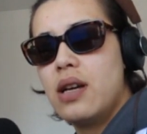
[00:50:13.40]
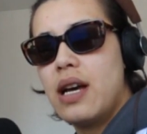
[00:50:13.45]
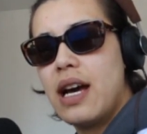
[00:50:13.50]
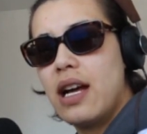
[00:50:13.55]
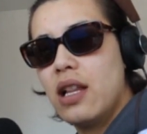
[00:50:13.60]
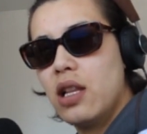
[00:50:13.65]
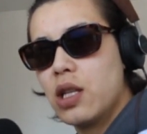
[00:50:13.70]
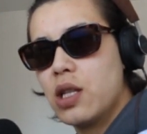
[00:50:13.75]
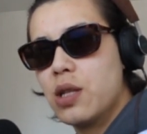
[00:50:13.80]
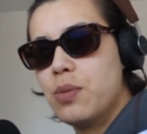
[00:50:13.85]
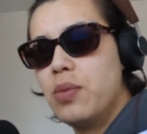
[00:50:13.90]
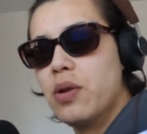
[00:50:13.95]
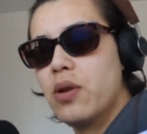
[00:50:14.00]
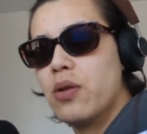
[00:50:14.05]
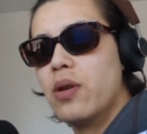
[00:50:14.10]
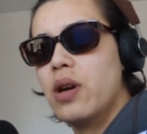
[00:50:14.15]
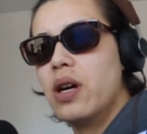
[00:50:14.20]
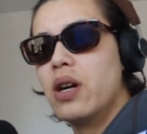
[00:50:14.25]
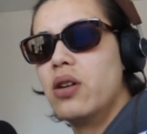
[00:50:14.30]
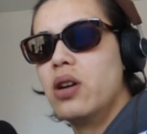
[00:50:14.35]
Alex
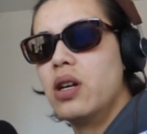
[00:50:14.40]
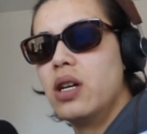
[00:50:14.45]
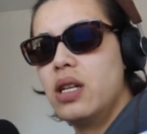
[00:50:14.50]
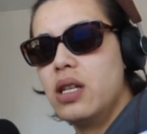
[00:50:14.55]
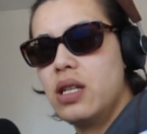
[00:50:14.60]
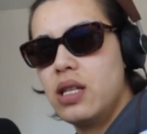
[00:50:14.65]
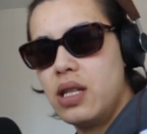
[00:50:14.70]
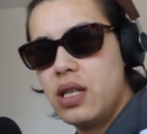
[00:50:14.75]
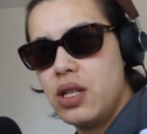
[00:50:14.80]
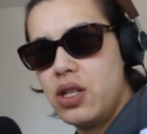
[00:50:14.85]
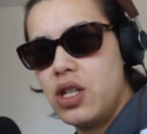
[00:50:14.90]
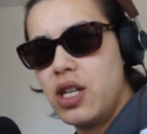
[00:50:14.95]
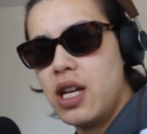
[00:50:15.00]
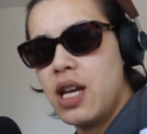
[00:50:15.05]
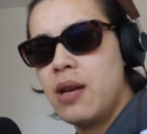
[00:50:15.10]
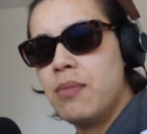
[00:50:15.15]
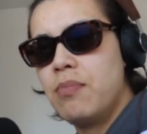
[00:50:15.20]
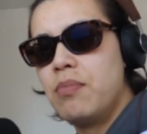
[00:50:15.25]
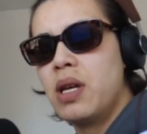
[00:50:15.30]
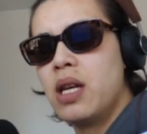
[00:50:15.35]
Pereira is the
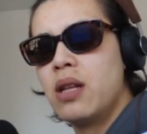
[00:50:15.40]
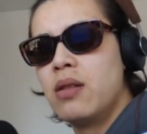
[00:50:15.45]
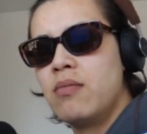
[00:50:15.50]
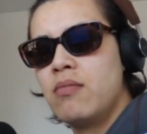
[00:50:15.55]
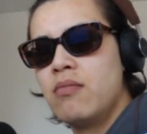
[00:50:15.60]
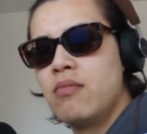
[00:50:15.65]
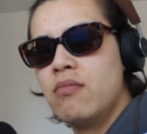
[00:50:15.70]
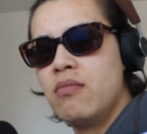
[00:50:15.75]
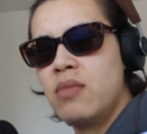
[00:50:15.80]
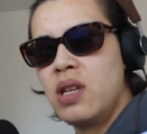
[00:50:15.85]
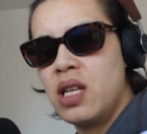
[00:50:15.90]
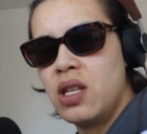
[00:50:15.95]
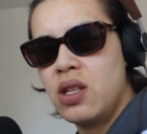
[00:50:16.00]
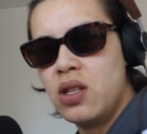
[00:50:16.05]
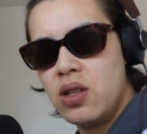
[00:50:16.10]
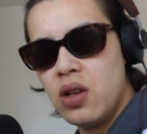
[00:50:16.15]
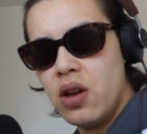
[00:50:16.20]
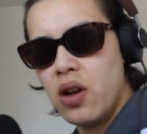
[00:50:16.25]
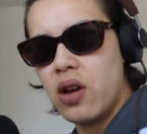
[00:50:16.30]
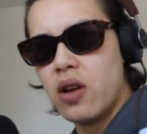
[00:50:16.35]
champion. He
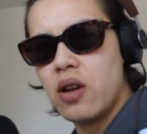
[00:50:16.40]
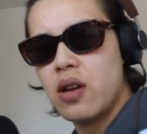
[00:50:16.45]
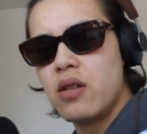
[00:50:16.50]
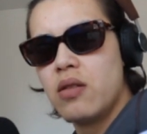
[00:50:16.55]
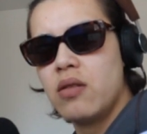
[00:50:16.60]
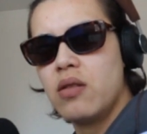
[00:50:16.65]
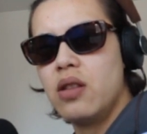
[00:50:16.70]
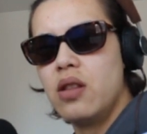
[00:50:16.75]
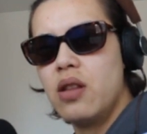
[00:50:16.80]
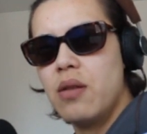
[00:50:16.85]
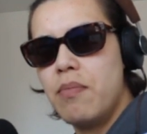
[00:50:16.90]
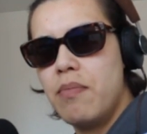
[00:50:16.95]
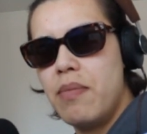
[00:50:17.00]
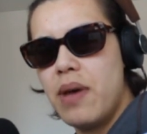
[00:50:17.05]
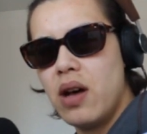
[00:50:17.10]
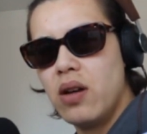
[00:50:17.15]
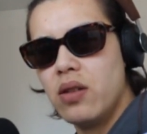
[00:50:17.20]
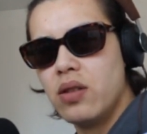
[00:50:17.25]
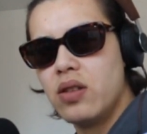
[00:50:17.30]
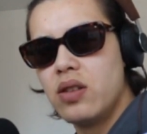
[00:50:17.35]
took the
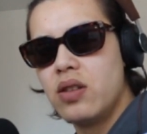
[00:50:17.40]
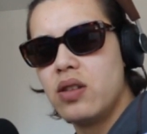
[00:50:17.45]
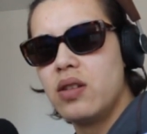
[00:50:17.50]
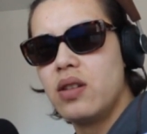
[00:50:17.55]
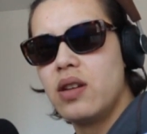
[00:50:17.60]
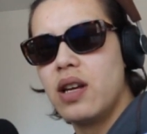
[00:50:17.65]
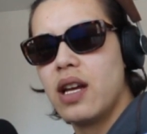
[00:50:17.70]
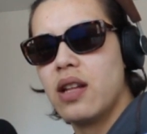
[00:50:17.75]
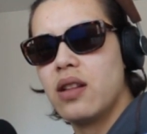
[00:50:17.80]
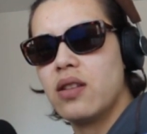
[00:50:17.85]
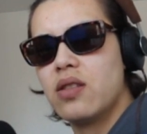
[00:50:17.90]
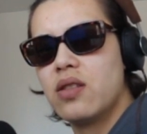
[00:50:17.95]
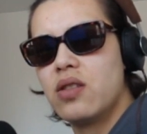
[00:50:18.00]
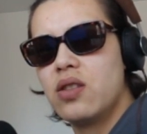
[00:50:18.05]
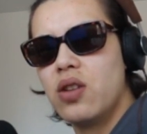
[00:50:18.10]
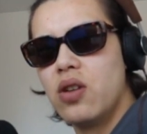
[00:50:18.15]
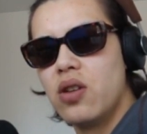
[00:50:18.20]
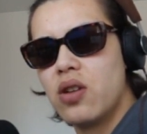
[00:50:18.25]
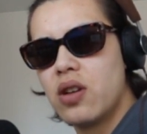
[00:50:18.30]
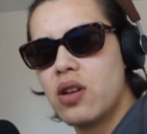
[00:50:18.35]
belt and
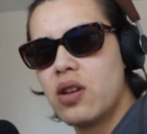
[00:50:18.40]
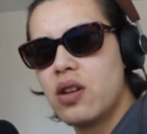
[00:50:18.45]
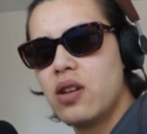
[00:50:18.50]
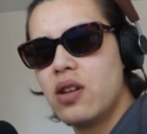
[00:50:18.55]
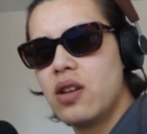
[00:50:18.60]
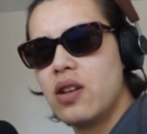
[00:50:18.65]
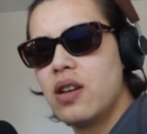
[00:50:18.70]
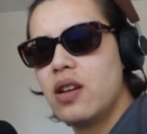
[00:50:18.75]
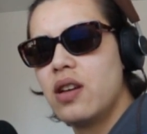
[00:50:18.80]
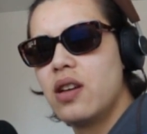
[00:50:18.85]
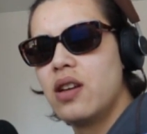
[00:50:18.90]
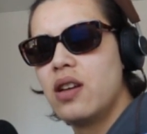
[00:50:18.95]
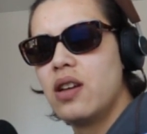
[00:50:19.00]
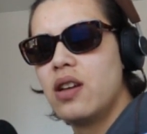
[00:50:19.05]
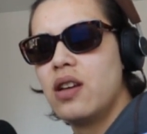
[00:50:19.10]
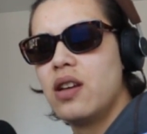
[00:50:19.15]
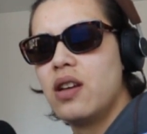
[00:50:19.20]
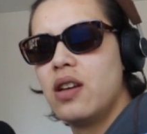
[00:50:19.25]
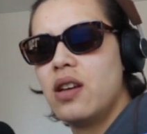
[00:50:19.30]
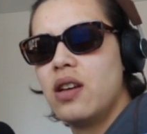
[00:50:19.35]
took
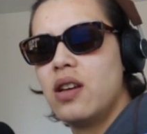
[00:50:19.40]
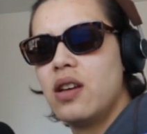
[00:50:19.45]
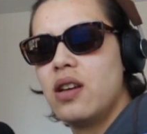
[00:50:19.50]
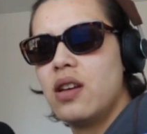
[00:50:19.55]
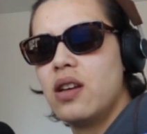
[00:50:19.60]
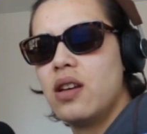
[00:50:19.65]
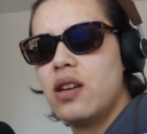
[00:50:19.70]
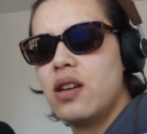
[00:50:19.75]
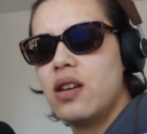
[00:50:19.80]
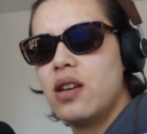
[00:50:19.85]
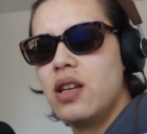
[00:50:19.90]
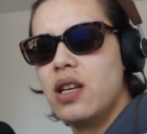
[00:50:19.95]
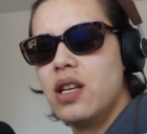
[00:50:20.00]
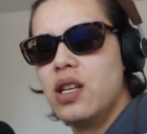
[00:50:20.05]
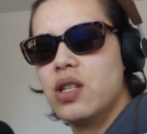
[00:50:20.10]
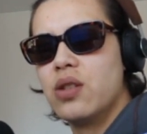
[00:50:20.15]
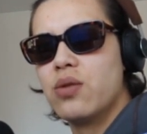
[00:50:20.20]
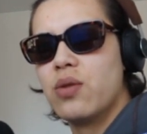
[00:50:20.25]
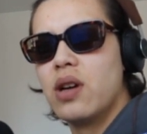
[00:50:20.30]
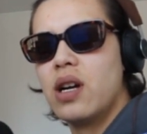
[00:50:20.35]

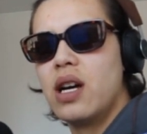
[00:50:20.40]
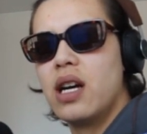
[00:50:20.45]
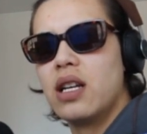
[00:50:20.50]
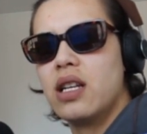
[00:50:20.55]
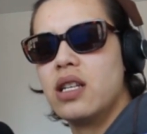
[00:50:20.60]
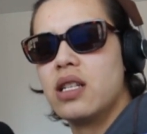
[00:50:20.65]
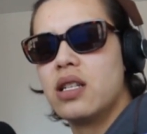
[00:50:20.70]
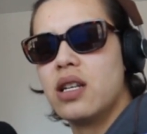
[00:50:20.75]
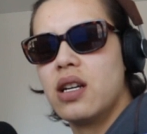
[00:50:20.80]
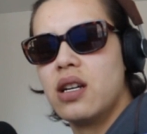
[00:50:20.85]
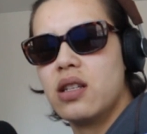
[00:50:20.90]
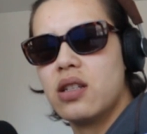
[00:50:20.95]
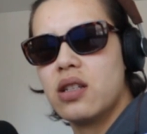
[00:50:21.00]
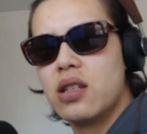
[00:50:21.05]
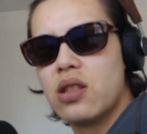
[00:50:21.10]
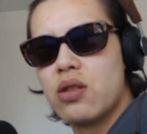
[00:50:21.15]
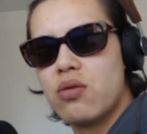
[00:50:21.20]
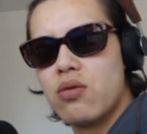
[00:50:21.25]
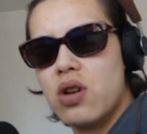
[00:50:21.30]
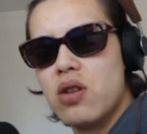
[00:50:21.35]
Israel
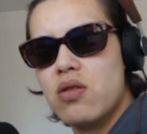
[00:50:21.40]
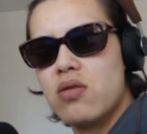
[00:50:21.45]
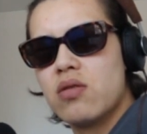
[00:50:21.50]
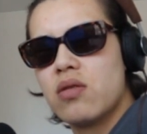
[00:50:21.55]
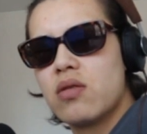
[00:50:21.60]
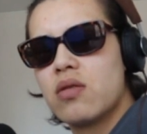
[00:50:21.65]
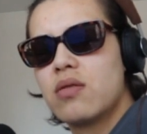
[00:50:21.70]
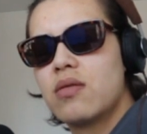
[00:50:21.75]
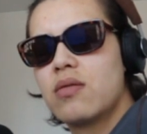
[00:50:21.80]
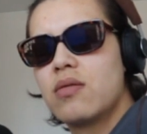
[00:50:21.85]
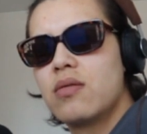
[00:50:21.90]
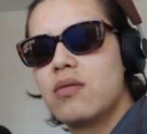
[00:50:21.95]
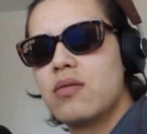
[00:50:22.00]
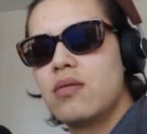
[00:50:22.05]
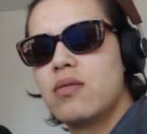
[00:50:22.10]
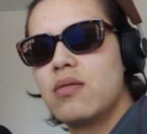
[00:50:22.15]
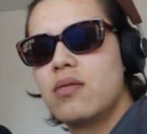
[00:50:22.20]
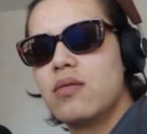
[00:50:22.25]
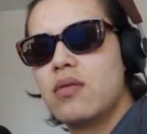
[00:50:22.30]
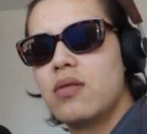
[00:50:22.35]
Adesanya's throne.
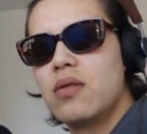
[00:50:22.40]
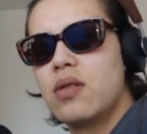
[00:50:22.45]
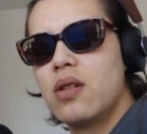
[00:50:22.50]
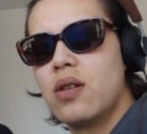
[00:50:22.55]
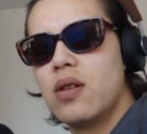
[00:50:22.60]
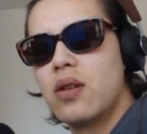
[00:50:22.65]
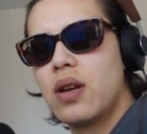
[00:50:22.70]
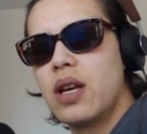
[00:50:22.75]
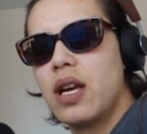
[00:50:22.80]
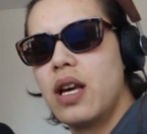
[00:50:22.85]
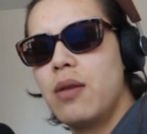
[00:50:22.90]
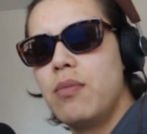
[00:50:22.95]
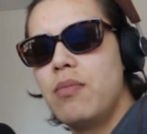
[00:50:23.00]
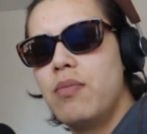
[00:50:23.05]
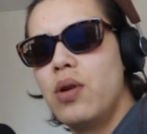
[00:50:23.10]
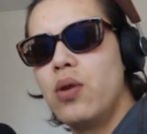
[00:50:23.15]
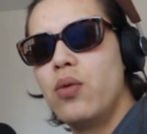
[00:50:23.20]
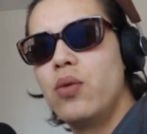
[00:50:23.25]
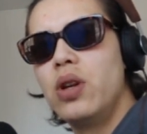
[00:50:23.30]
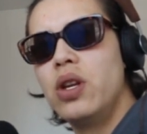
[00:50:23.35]
Okay,
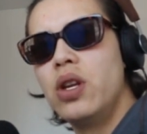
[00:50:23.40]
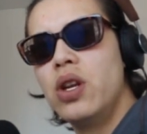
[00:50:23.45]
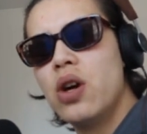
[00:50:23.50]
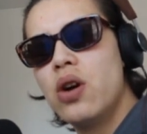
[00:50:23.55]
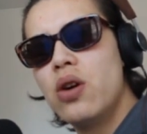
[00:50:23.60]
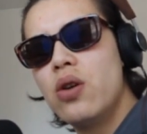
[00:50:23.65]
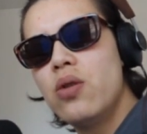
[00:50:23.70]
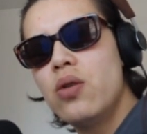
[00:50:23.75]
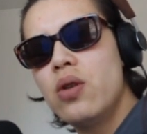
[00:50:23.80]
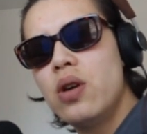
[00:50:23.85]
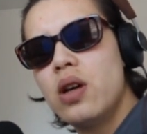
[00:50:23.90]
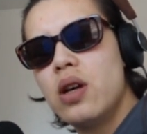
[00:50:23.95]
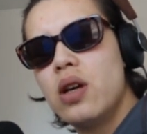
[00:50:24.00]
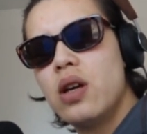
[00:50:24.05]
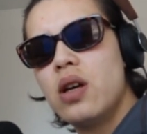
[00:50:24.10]
but we know